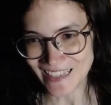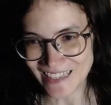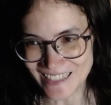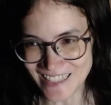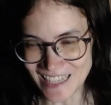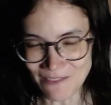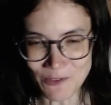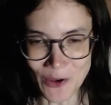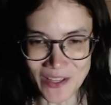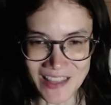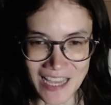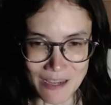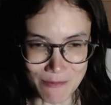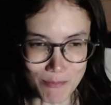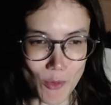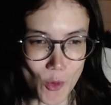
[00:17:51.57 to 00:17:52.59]
Because I've got,
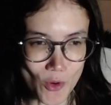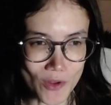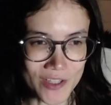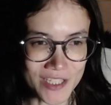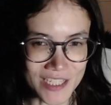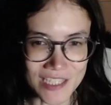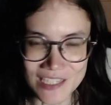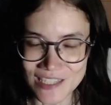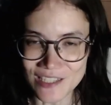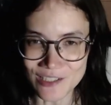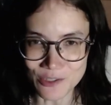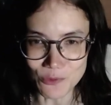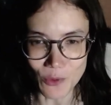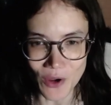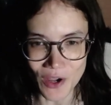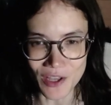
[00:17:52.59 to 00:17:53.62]
like, more than a
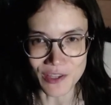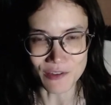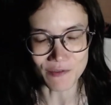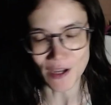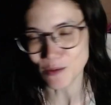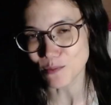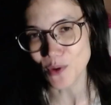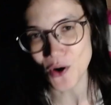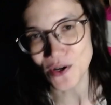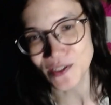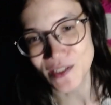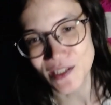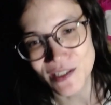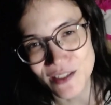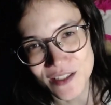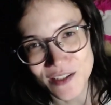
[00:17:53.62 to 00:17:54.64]
year's worth of
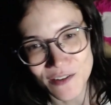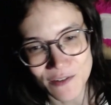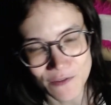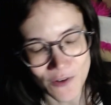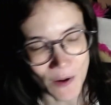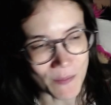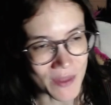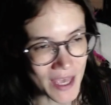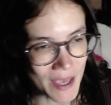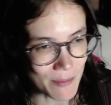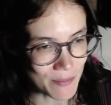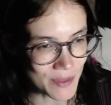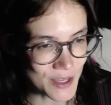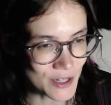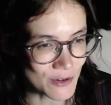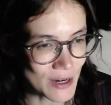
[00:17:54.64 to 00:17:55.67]
unboxings from
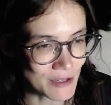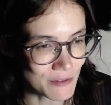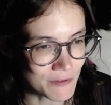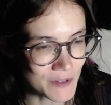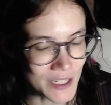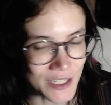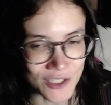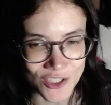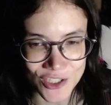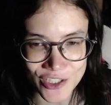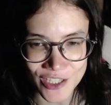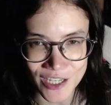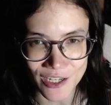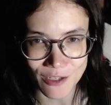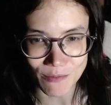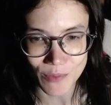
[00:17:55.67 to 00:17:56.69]
them that are unfinished
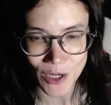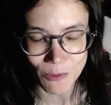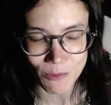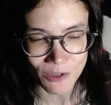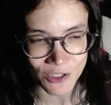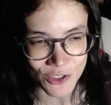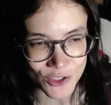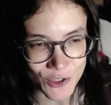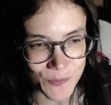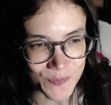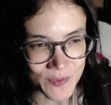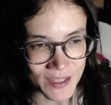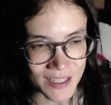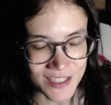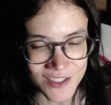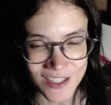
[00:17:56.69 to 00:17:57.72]
and unpublished.
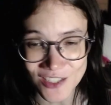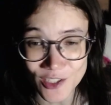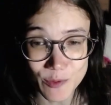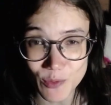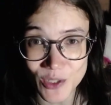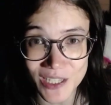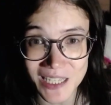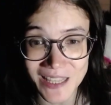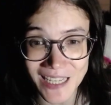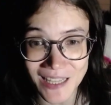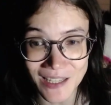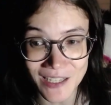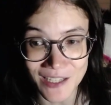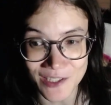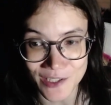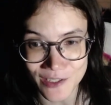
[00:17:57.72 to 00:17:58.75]
And so I'll just put it in that
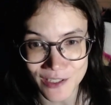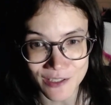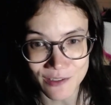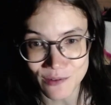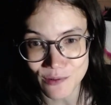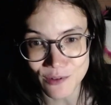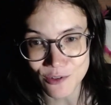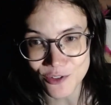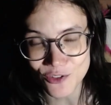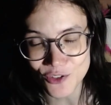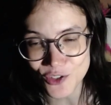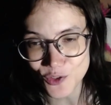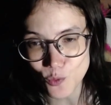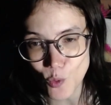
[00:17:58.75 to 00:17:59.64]
list, and you can just